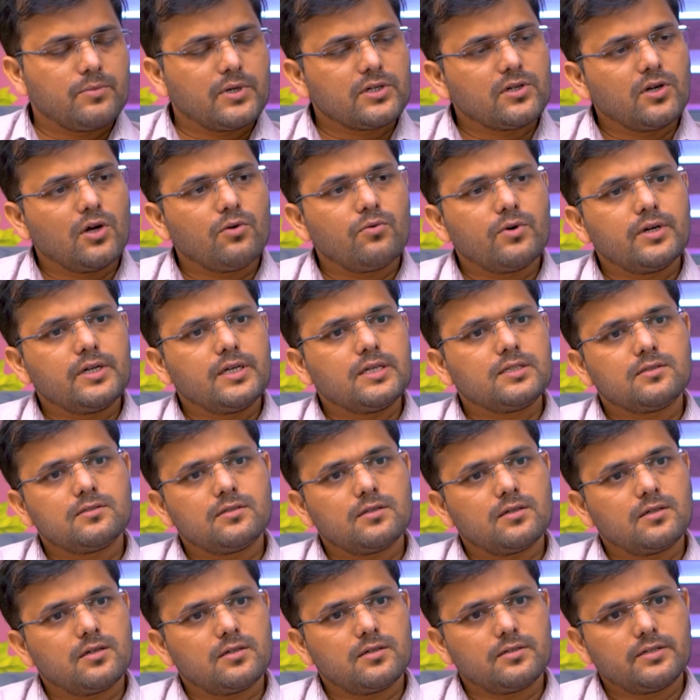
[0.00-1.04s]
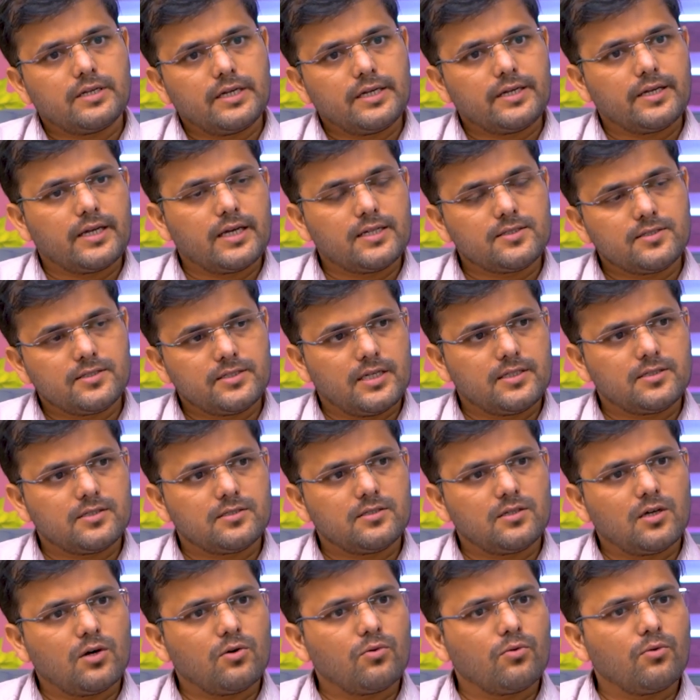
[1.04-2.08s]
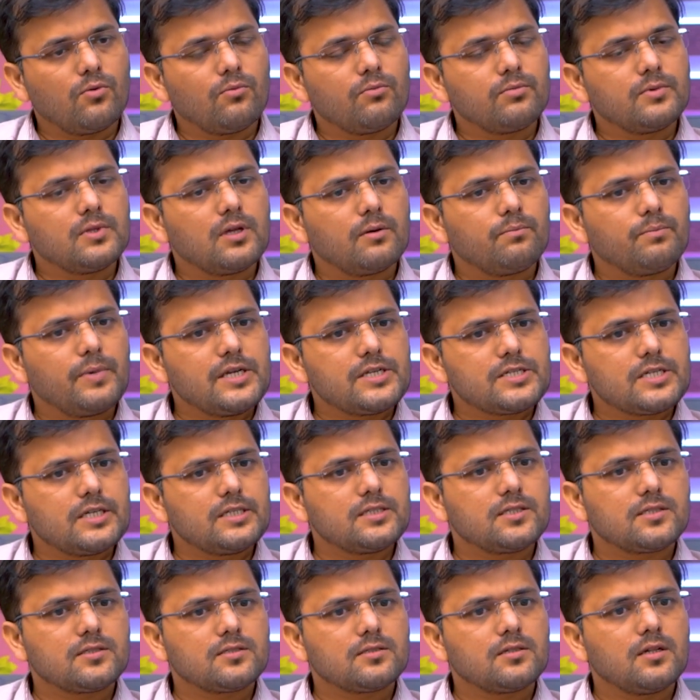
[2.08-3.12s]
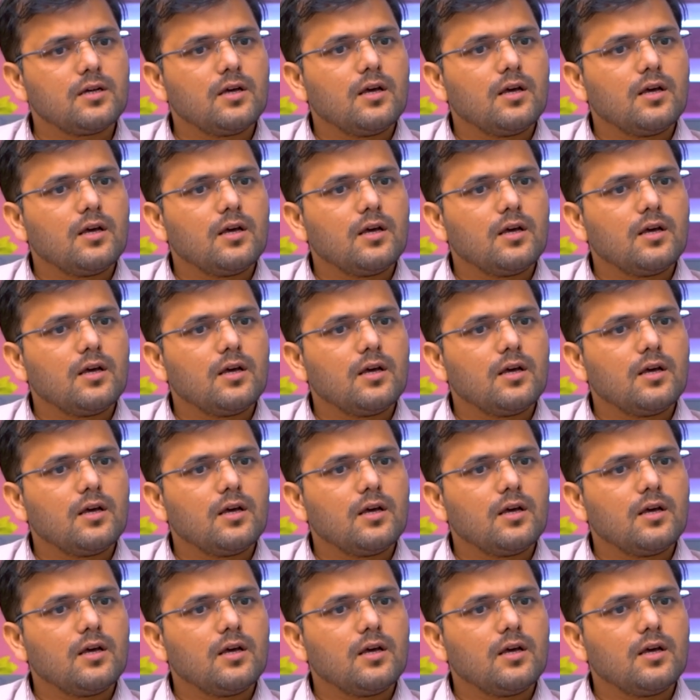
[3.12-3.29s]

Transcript: But nowadays the trend has changed. Now the patients